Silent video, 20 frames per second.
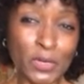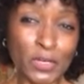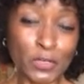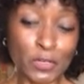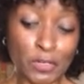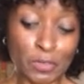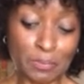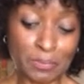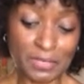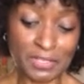We're
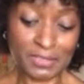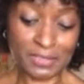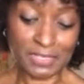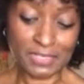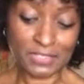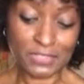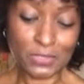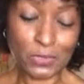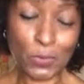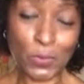going to put
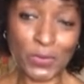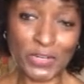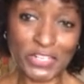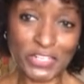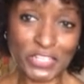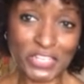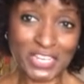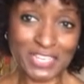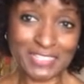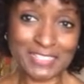this
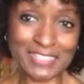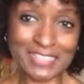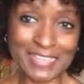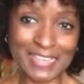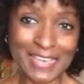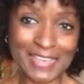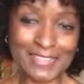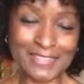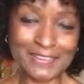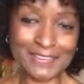Cornish hen
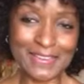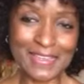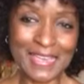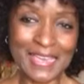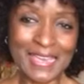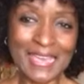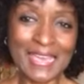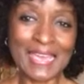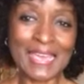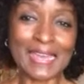together,
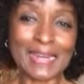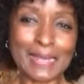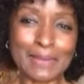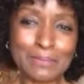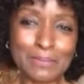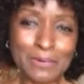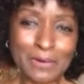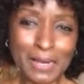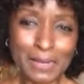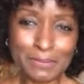and
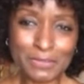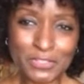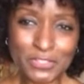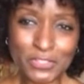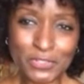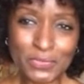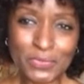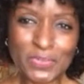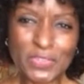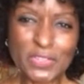I
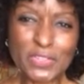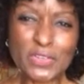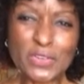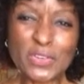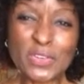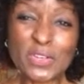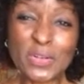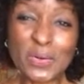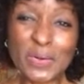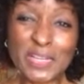promise you,
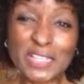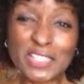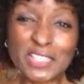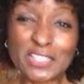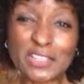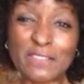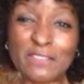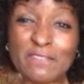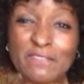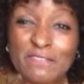you're going
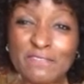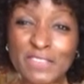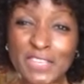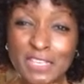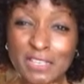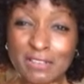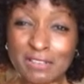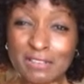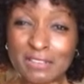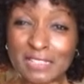to
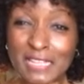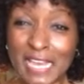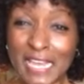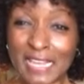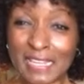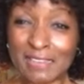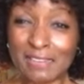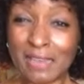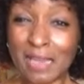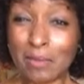feel
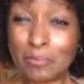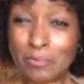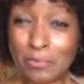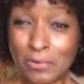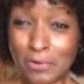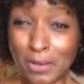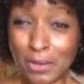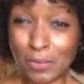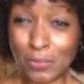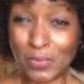like a
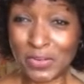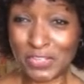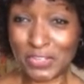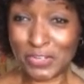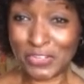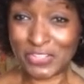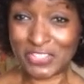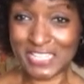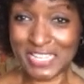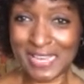pro when
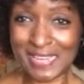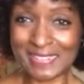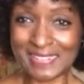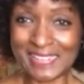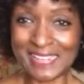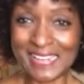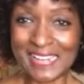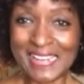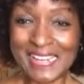you're done.